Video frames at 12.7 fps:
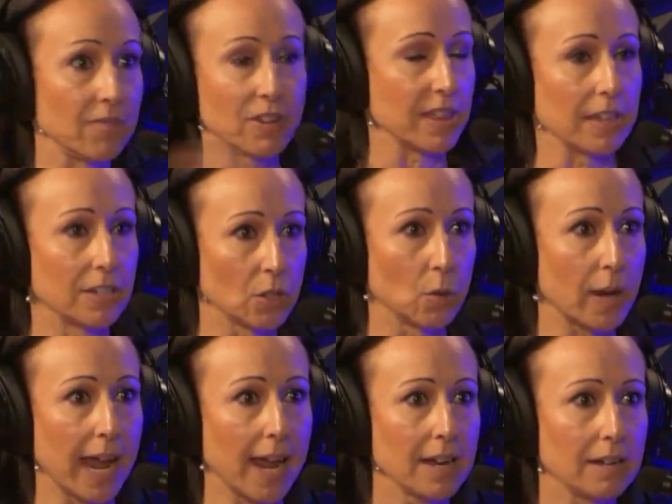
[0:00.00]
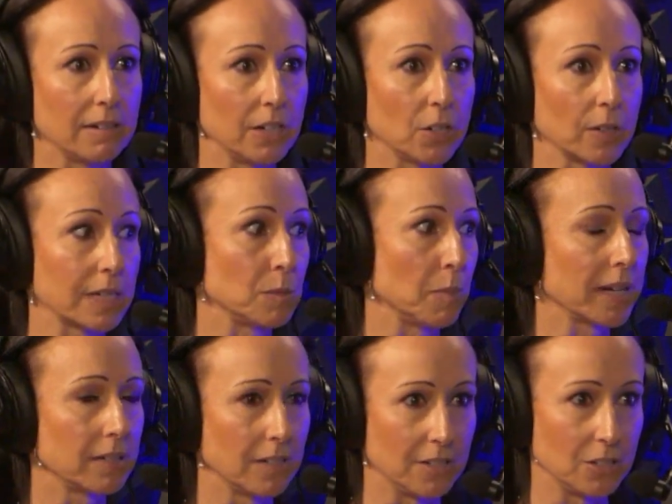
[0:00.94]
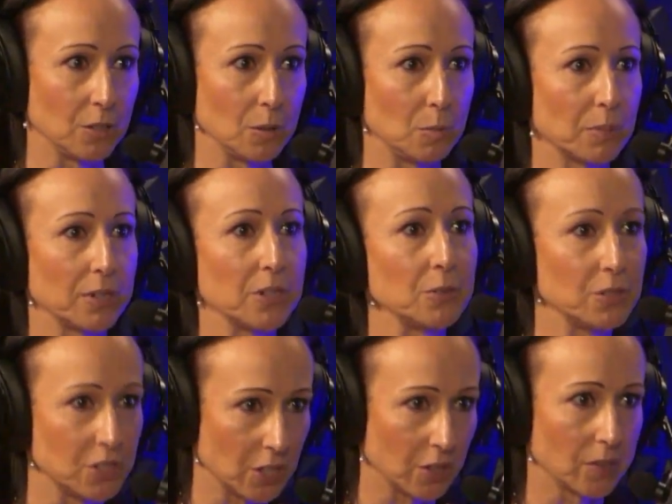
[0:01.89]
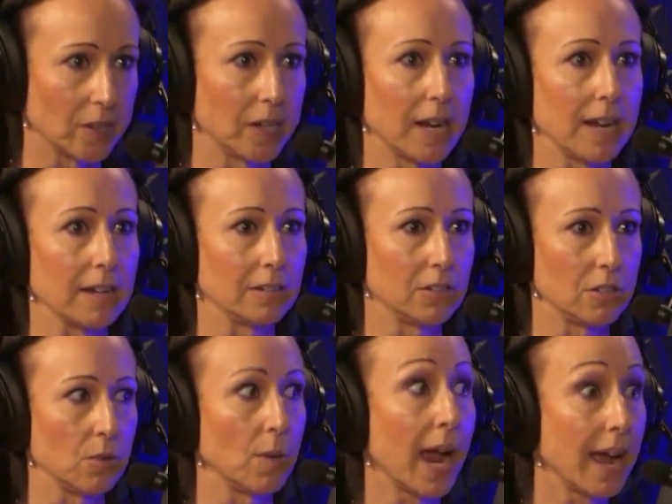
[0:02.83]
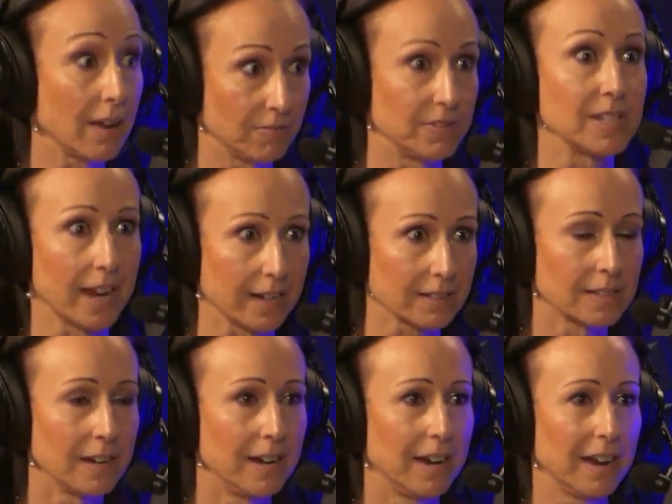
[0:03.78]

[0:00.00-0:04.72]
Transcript: everything is okay, and you're expected to produce children and to have sex,